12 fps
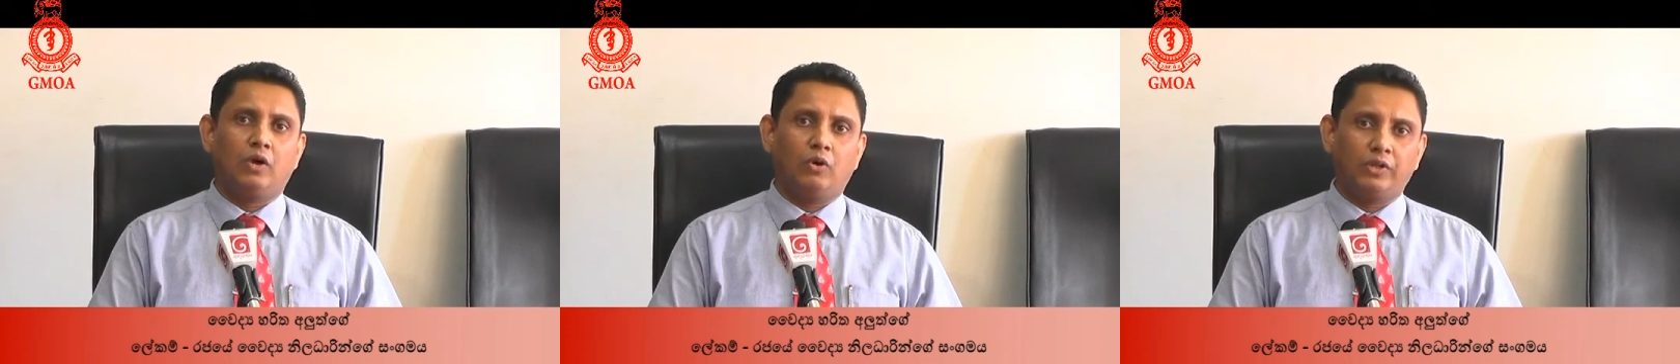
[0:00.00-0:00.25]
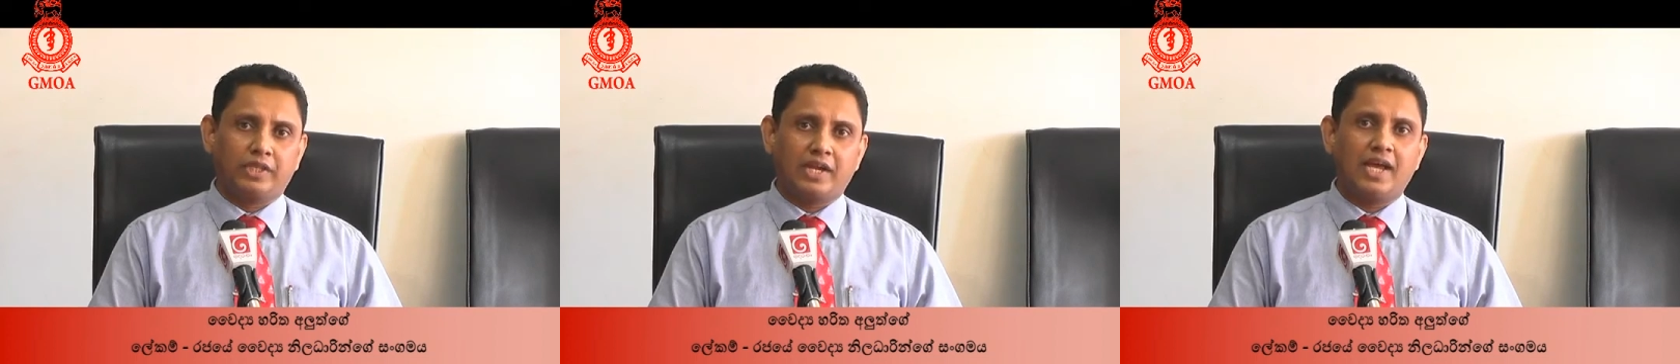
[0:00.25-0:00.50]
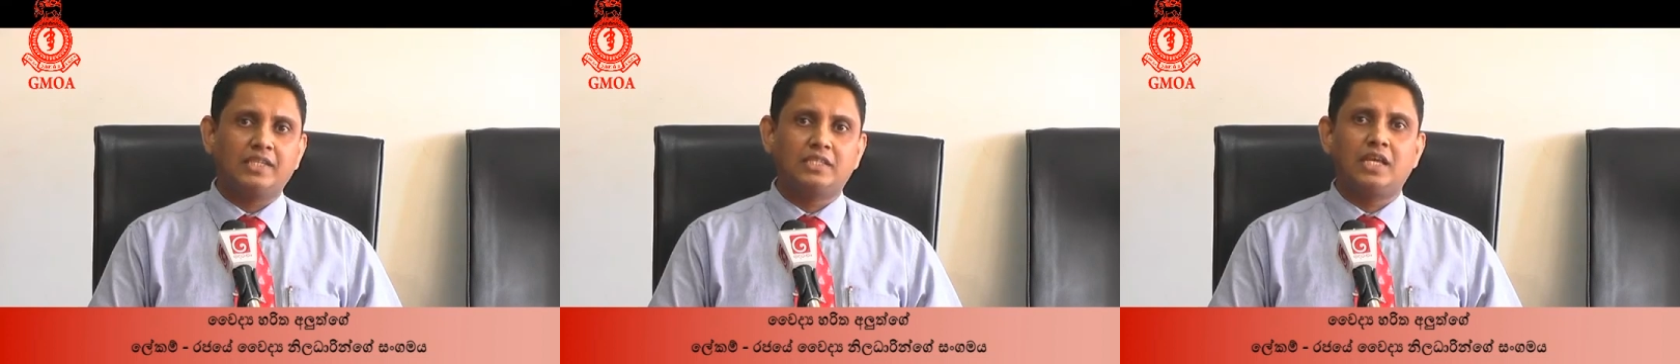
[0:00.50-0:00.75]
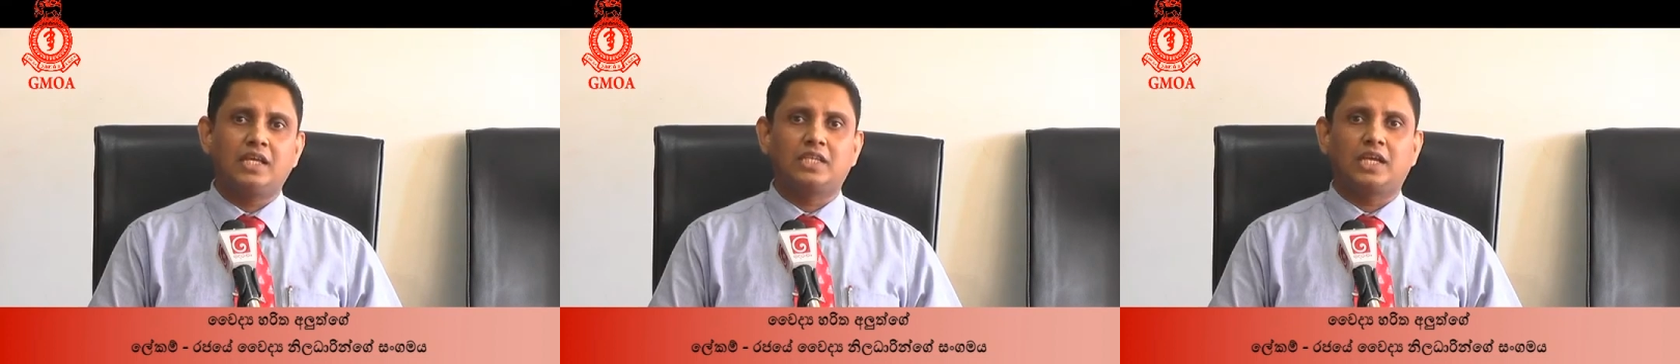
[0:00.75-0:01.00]
authorize
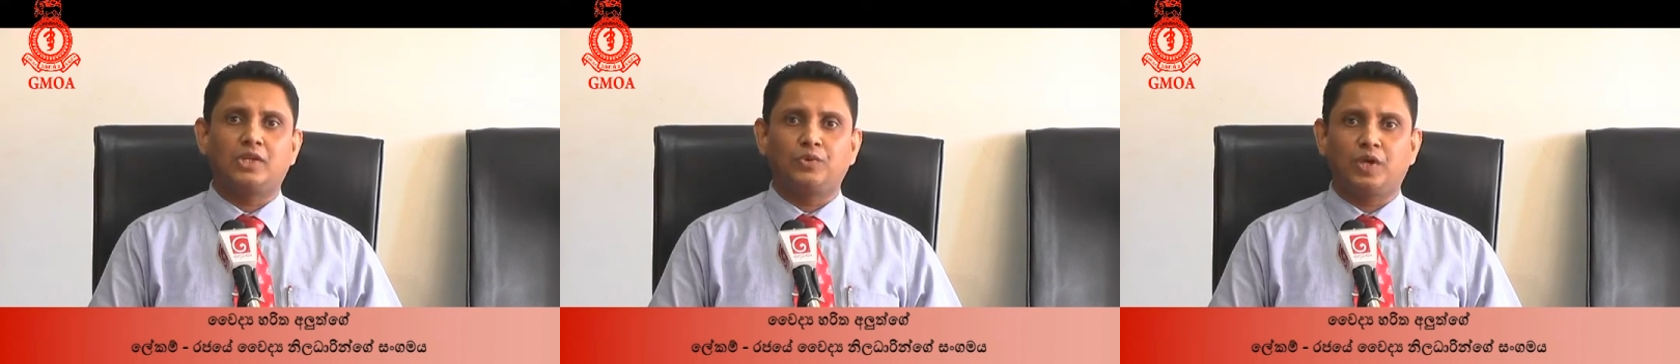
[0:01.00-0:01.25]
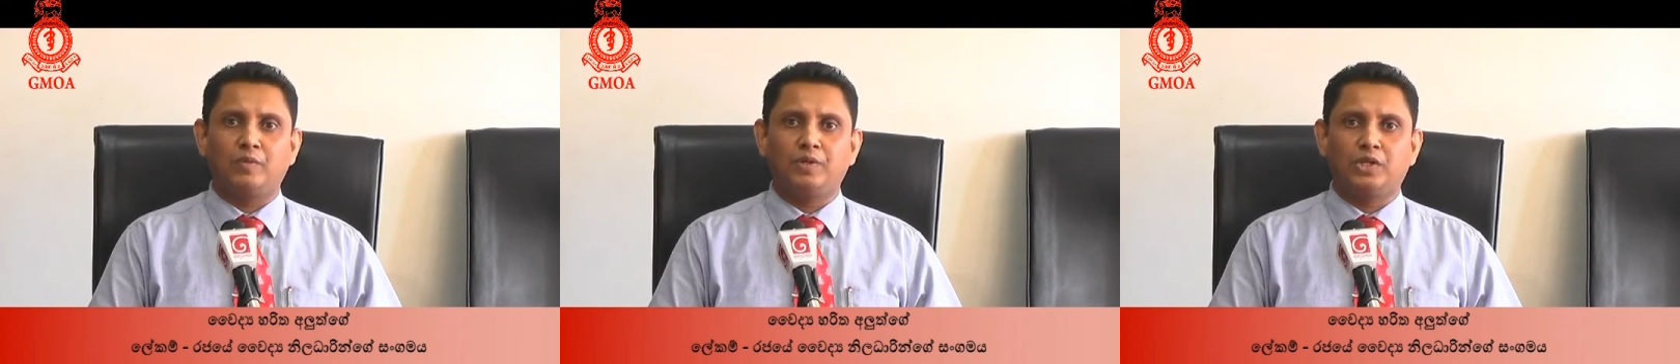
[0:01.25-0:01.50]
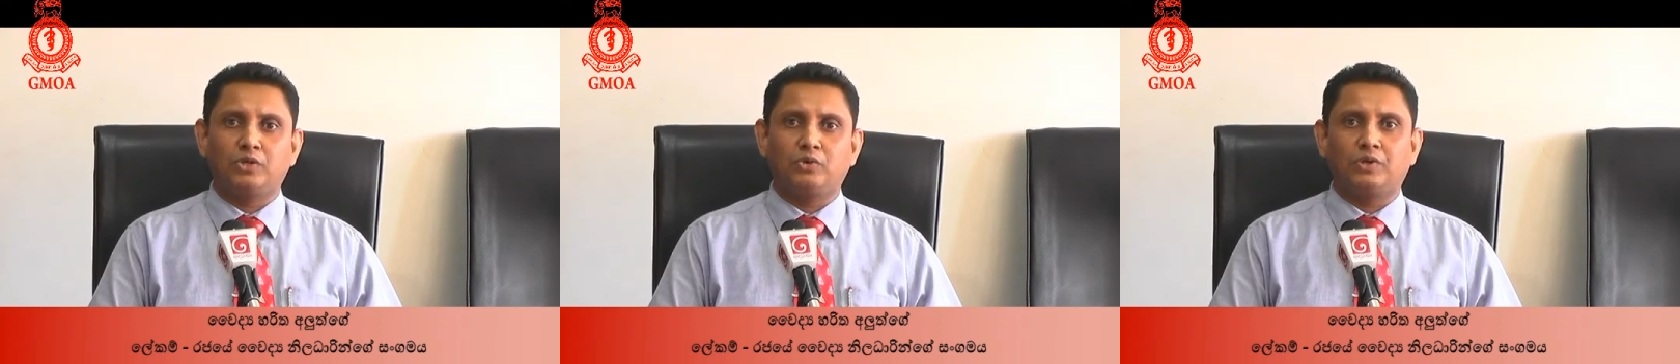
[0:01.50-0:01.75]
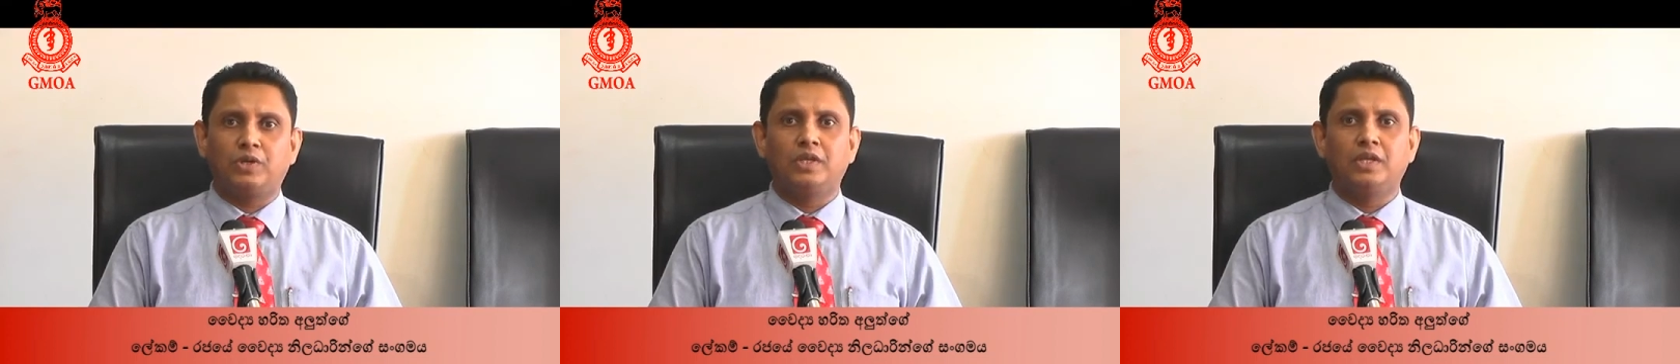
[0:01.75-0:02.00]
the Executive Committee
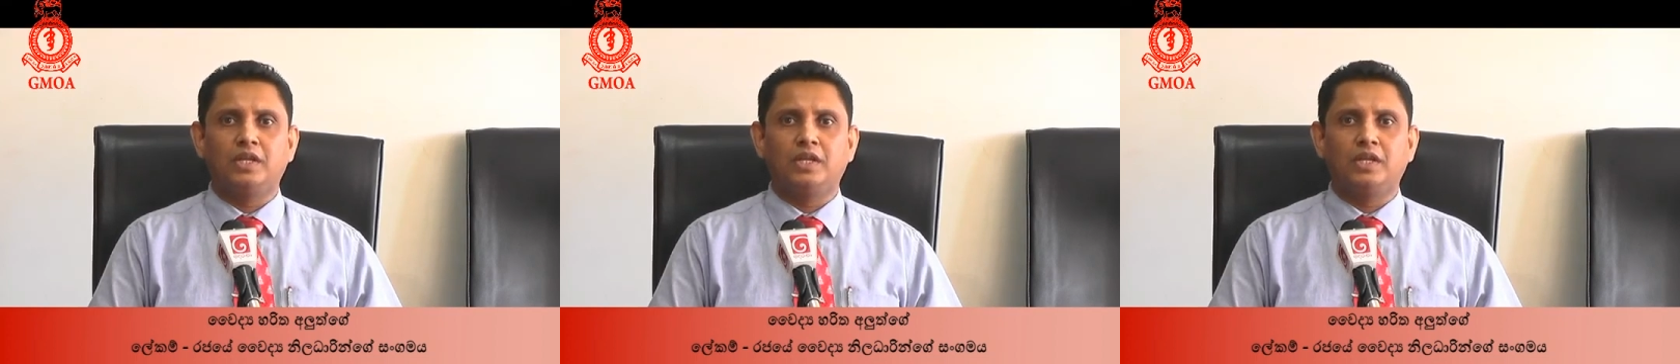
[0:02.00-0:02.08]
to